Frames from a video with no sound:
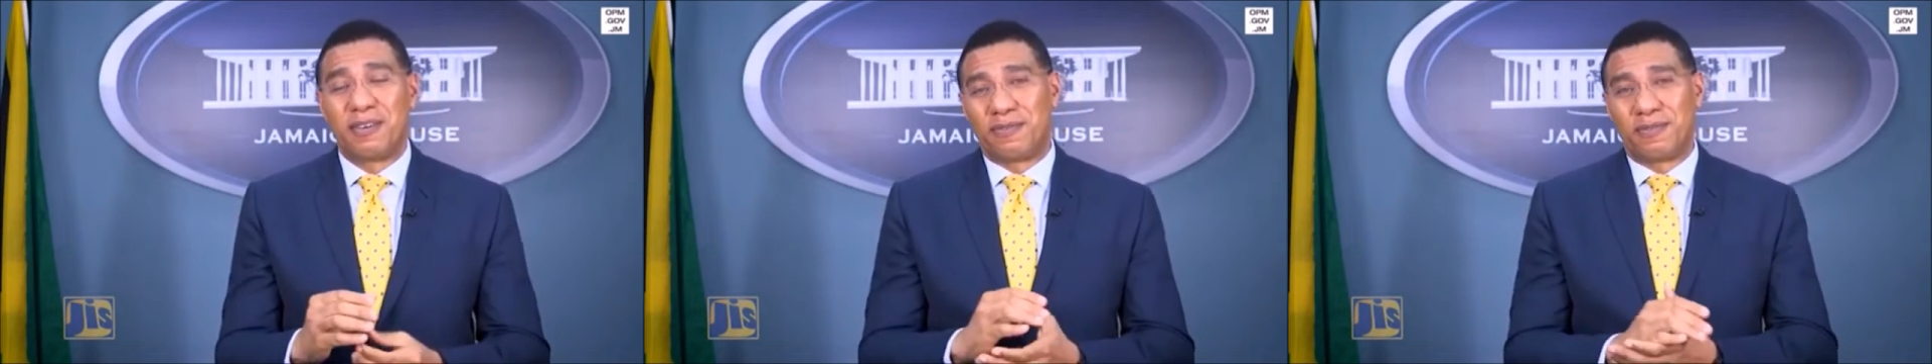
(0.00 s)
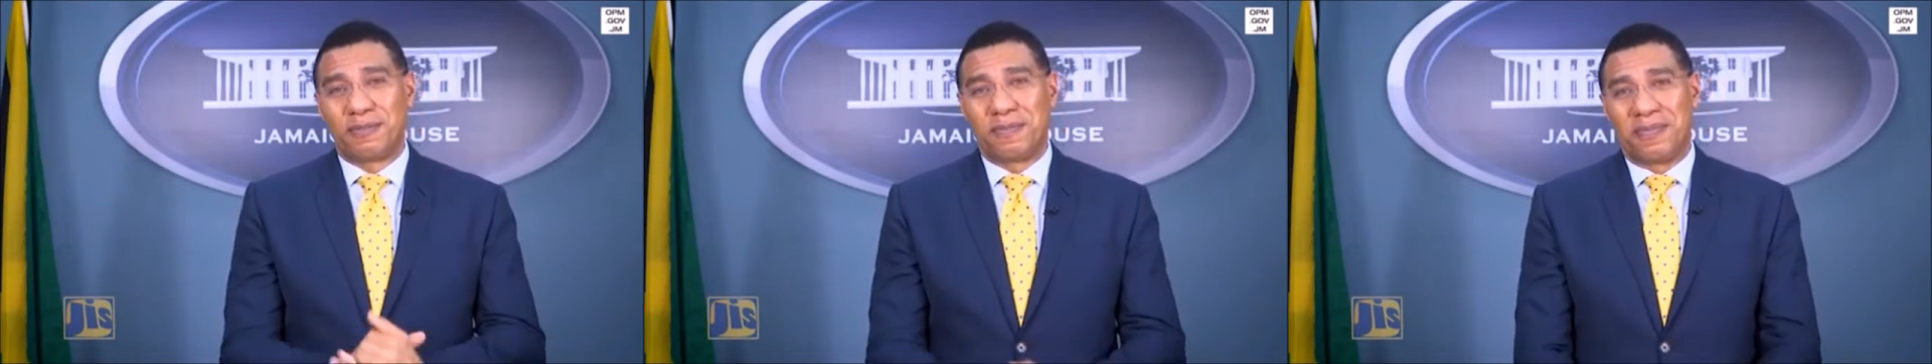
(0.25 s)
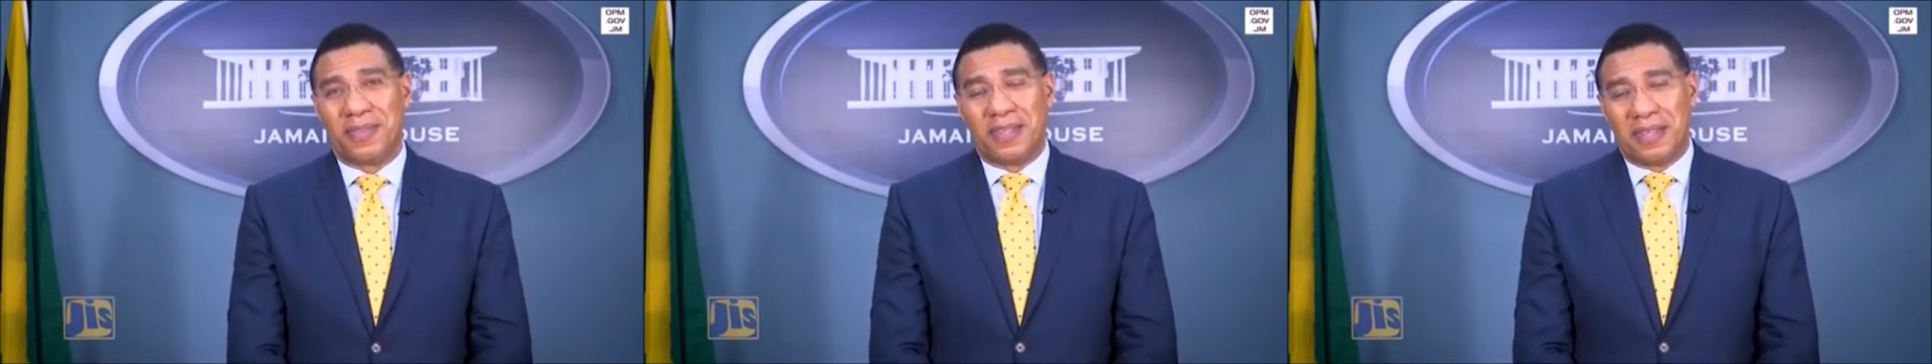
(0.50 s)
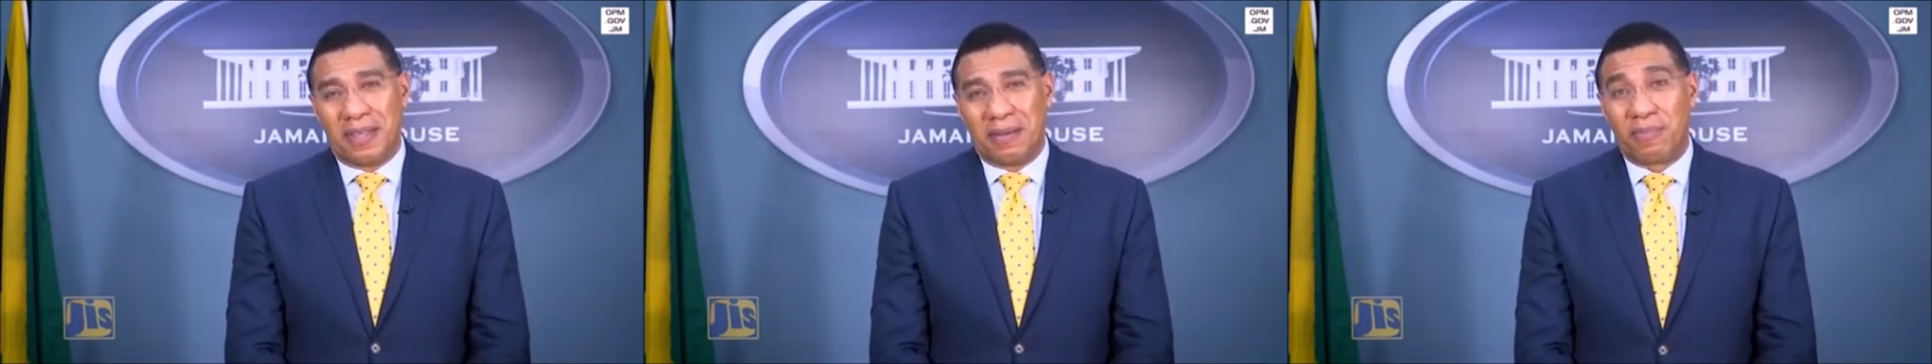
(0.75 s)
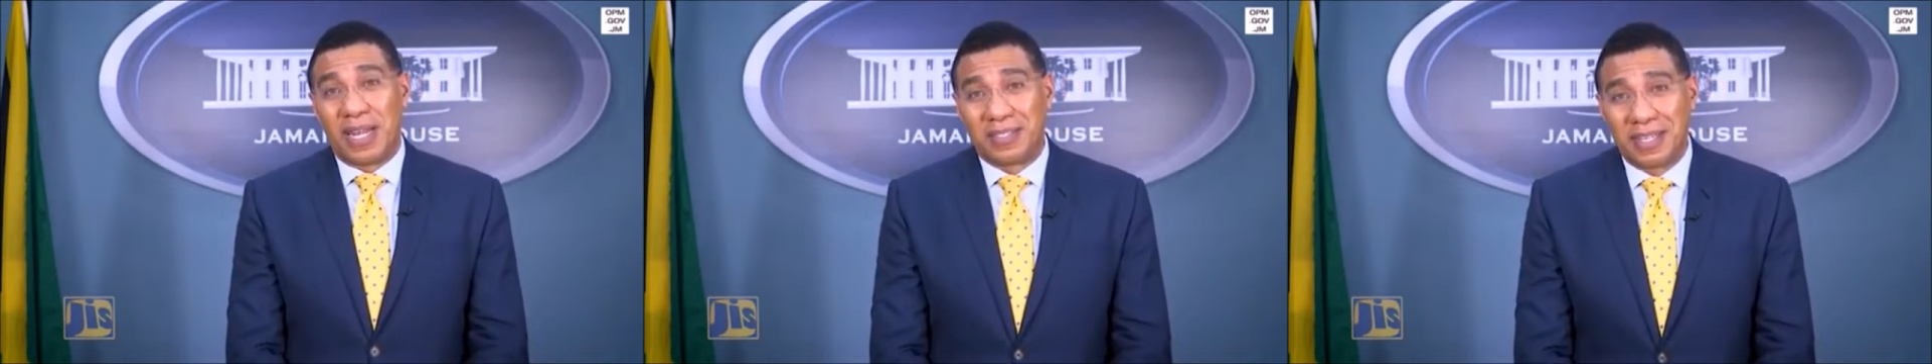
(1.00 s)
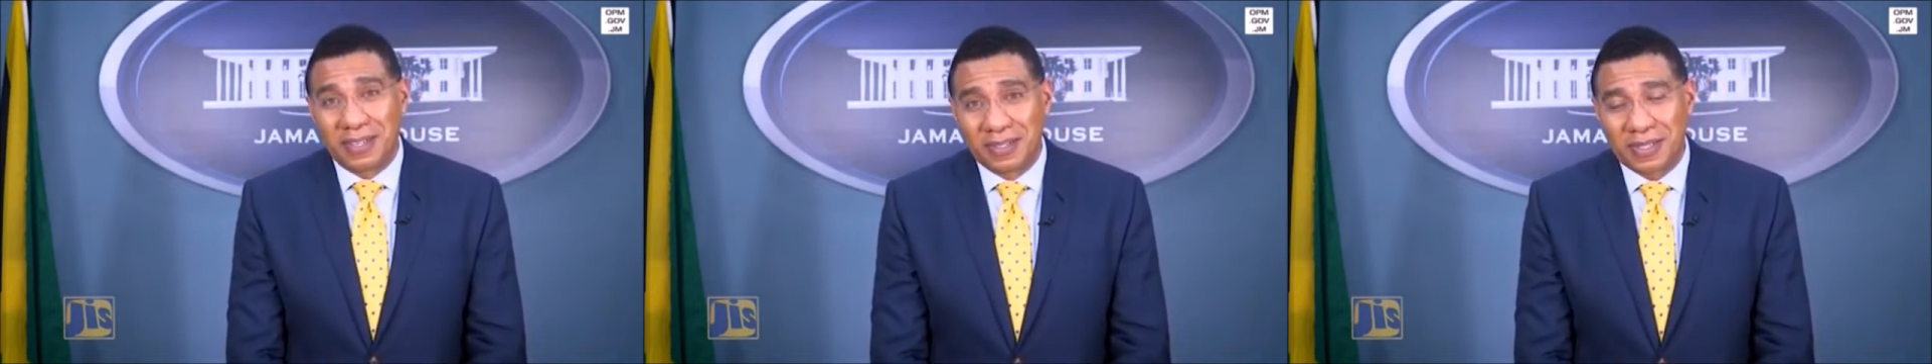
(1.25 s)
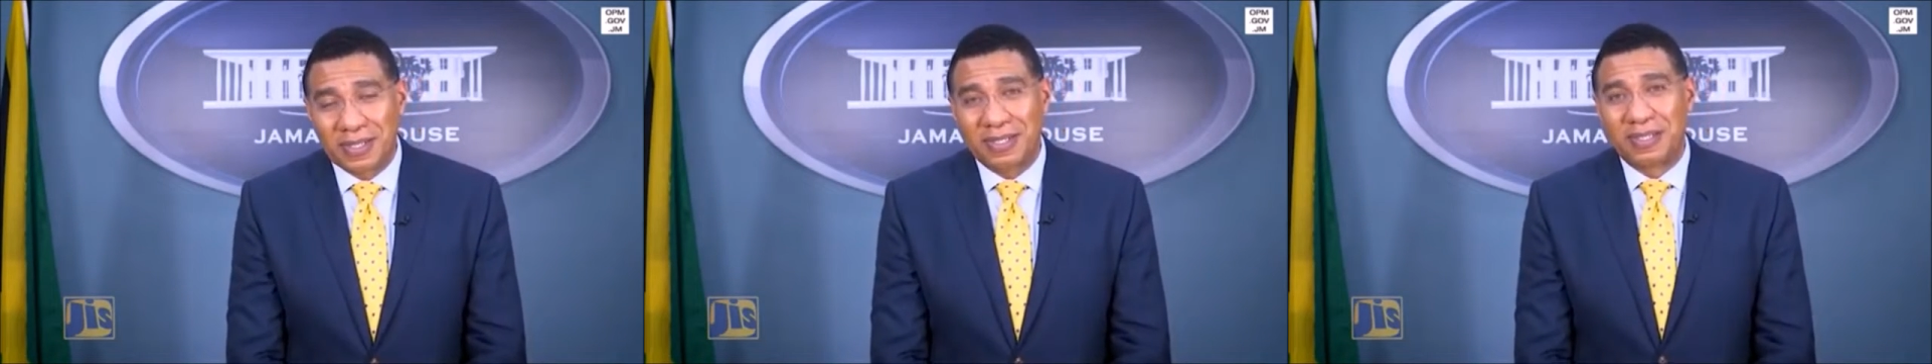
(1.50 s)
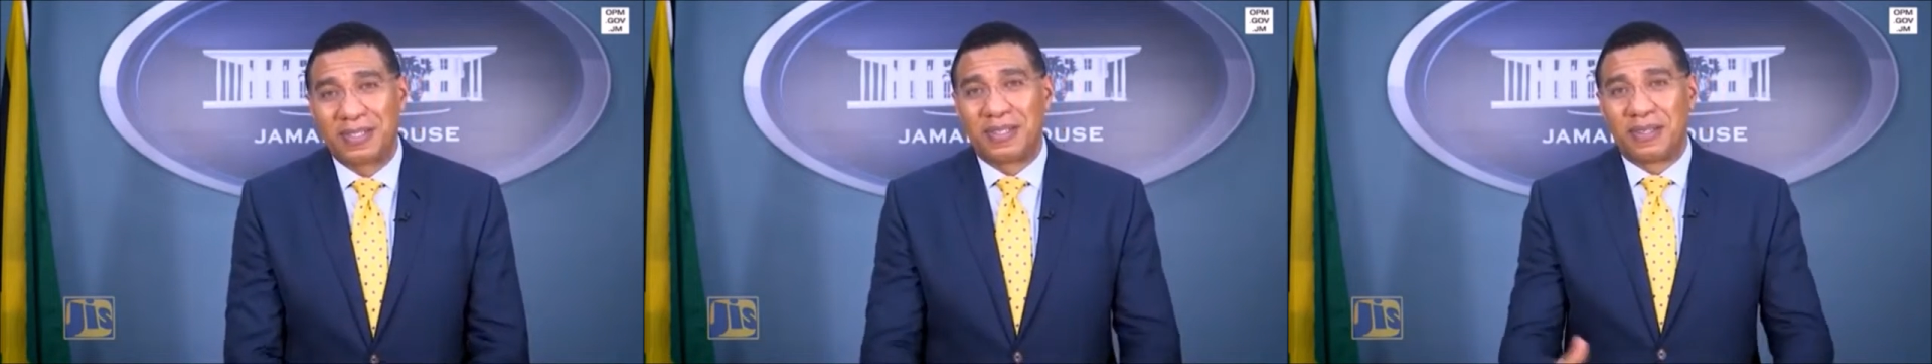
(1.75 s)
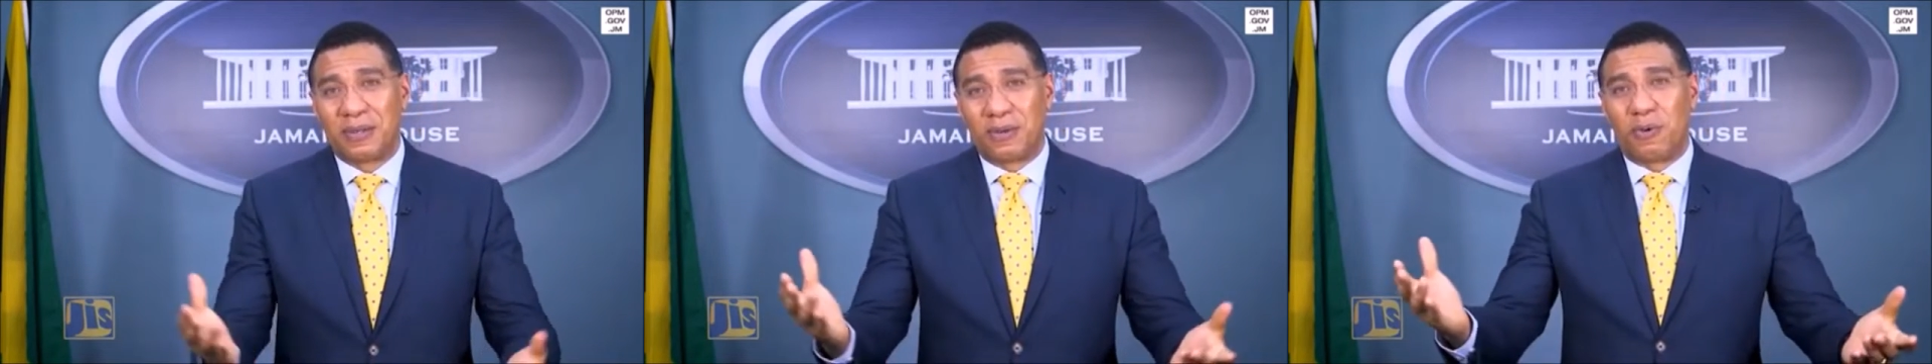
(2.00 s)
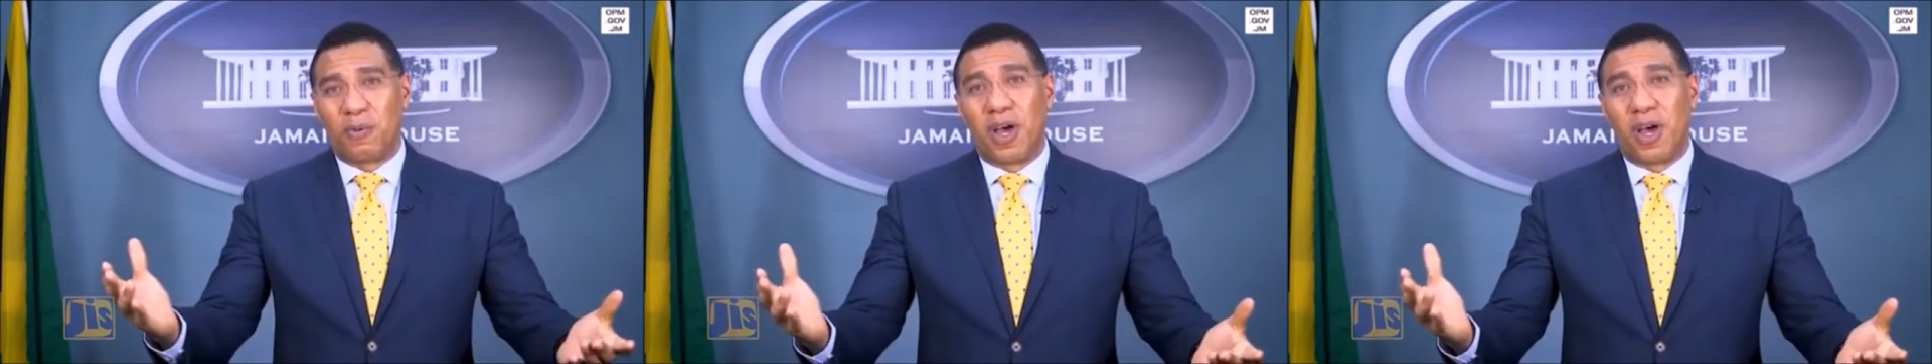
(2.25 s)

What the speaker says: crew out of